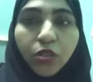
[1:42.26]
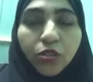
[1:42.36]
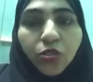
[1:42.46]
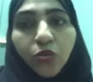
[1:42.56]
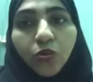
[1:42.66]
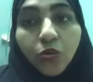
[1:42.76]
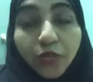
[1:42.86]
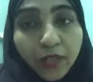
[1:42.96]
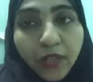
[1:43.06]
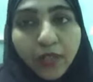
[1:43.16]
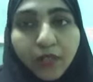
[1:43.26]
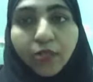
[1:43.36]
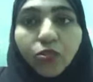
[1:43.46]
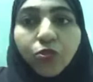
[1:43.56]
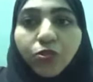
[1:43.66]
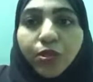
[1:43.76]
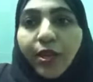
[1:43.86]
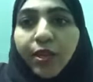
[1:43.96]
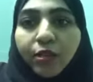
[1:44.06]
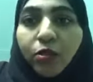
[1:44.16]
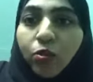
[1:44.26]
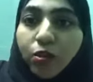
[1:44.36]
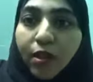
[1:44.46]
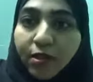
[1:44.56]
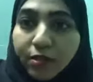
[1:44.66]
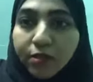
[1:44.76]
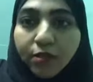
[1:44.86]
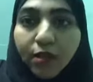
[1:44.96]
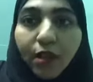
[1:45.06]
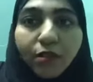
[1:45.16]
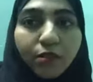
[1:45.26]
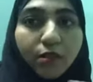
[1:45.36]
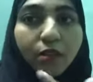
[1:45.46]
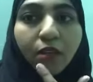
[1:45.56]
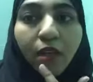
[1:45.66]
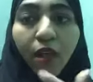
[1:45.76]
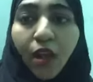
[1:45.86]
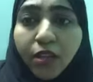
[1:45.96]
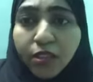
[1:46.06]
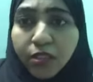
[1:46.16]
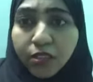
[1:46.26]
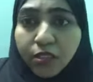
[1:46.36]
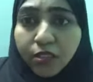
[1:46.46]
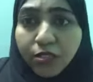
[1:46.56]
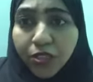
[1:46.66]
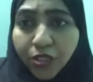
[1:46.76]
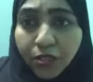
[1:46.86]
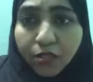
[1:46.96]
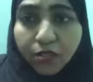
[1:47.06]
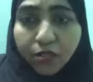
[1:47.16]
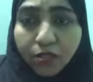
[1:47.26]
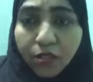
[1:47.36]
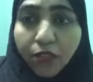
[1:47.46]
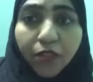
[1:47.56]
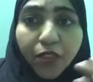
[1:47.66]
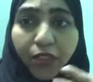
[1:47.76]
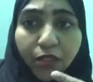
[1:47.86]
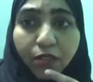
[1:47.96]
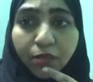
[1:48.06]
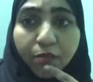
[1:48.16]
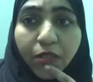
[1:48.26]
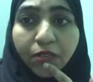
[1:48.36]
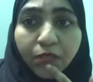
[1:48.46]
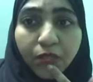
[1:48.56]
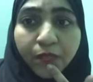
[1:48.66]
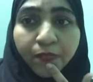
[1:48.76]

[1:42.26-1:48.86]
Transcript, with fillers: So really it's good and long lasting and see, I eat, drink, everything, but